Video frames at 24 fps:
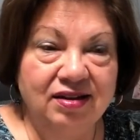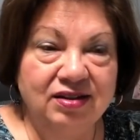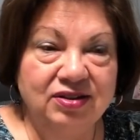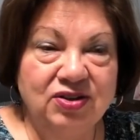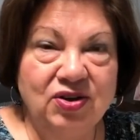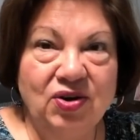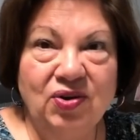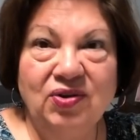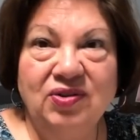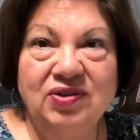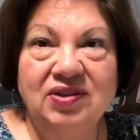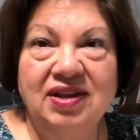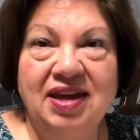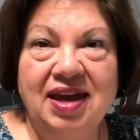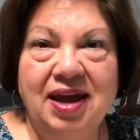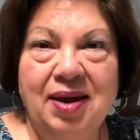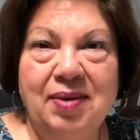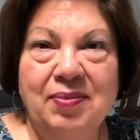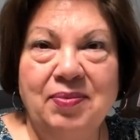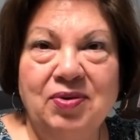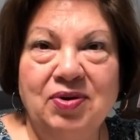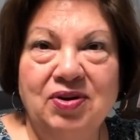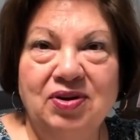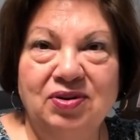turn the
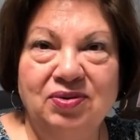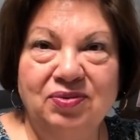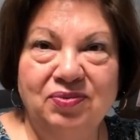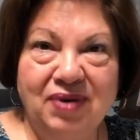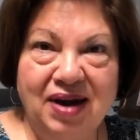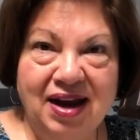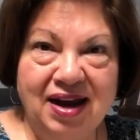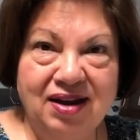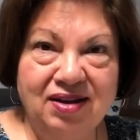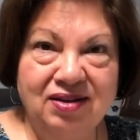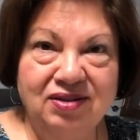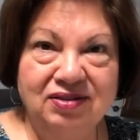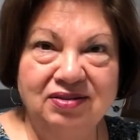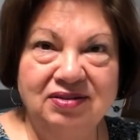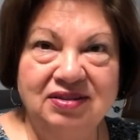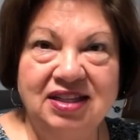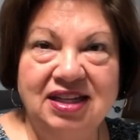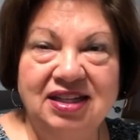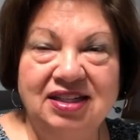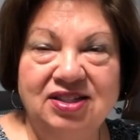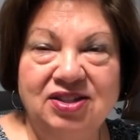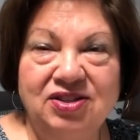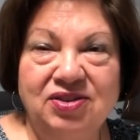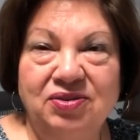camera around
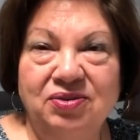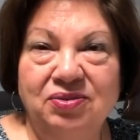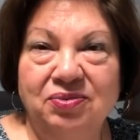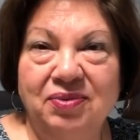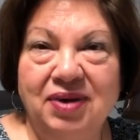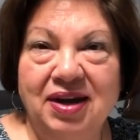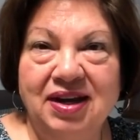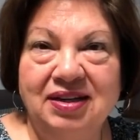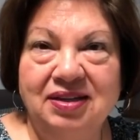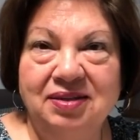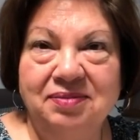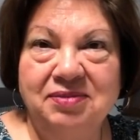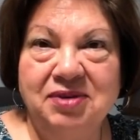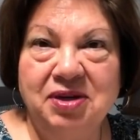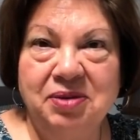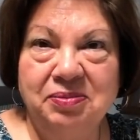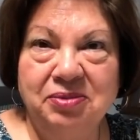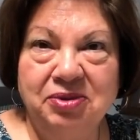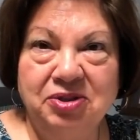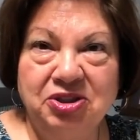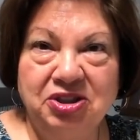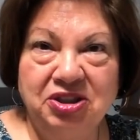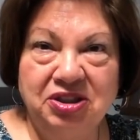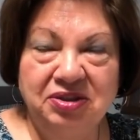and do the random
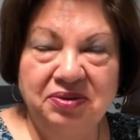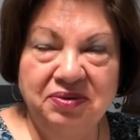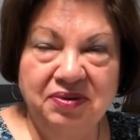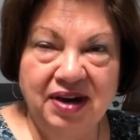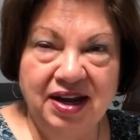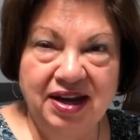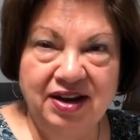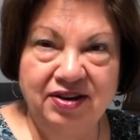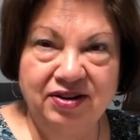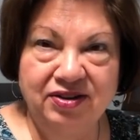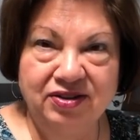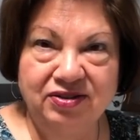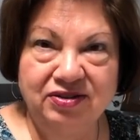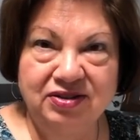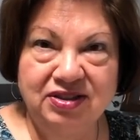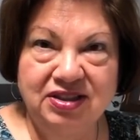number generator